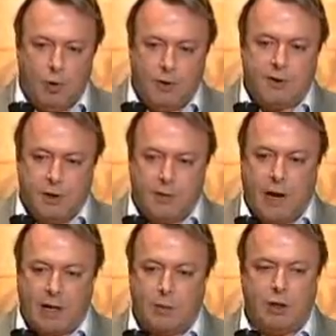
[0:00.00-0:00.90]
and born, the
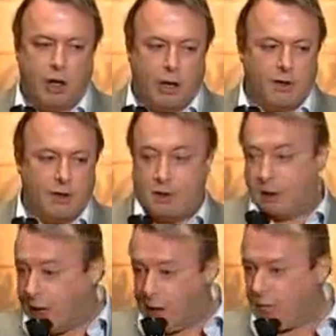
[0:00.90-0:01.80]
sin of Adam in
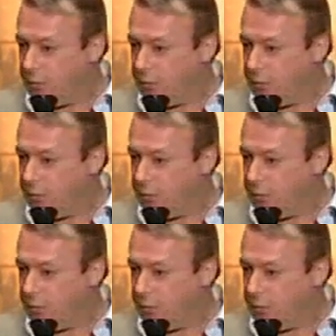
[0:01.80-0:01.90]
Genesis.